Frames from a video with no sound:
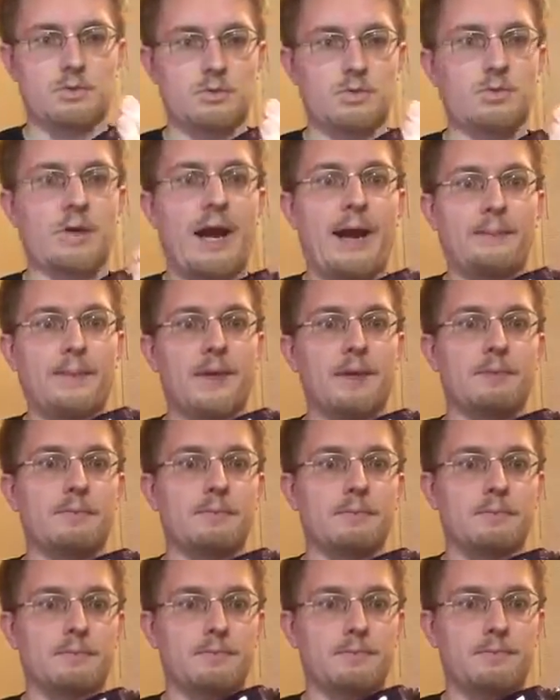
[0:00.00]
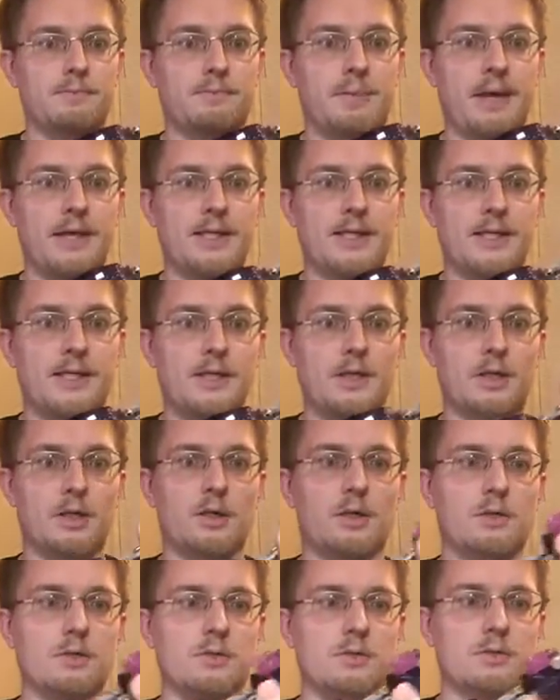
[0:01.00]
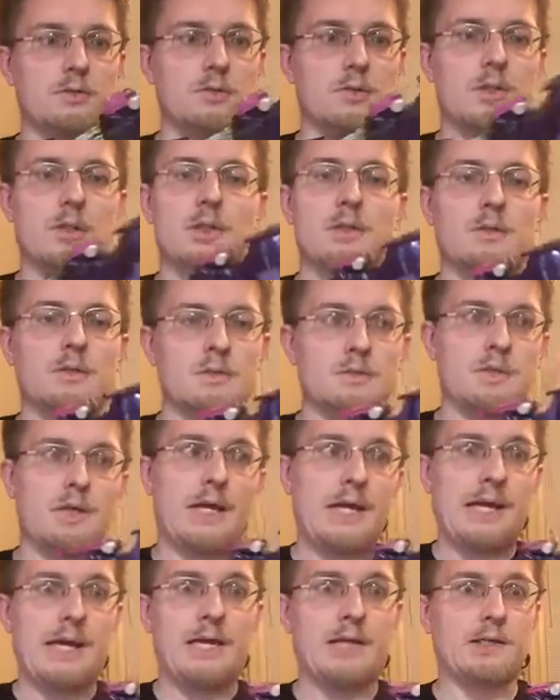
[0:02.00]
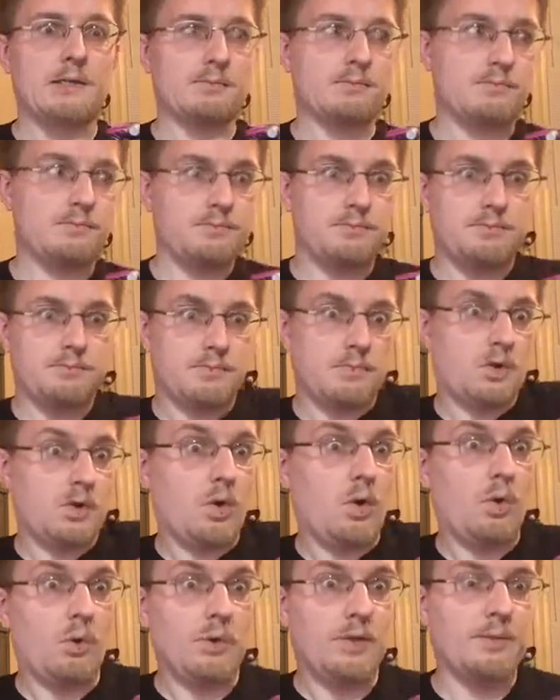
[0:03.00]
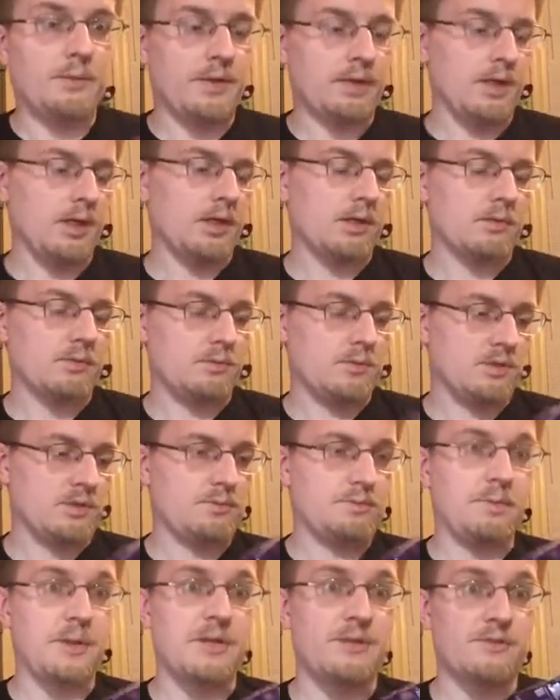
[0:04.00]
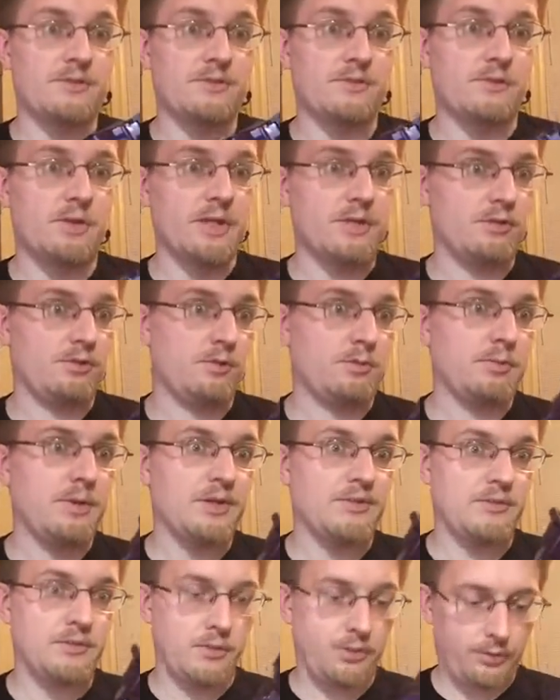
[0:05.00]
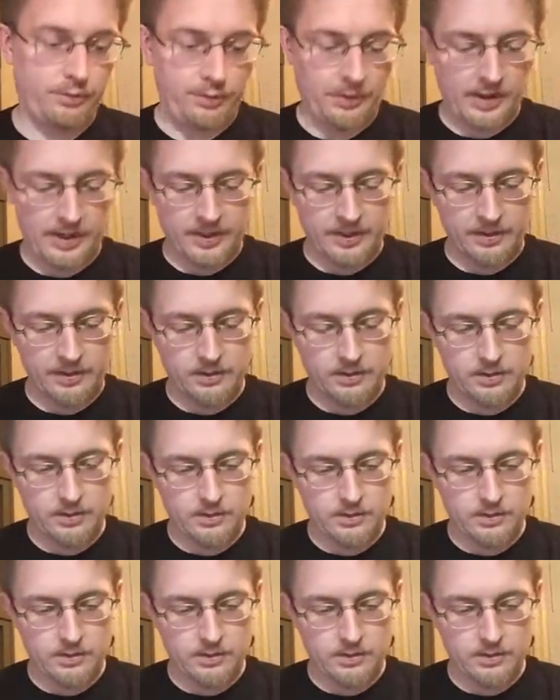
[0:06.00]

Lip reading: grab him back here and hold him like a space laser pistol thing.